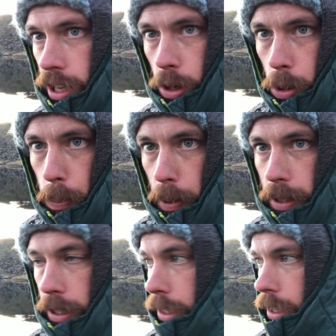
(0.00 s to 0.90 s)
up
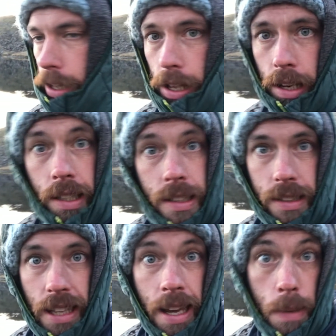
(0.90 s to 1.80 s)
and it's
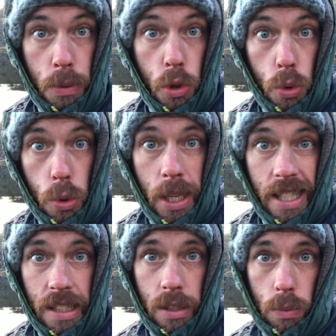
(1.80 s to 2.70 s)
time to
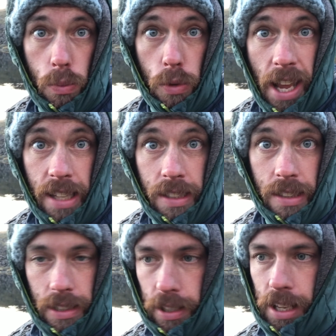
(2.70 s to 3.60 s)
get some
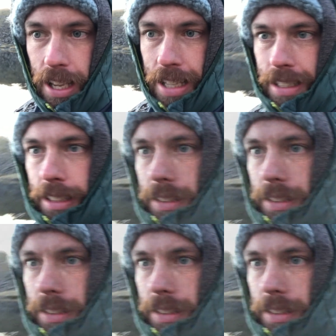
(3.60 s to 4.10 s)
rest and eat.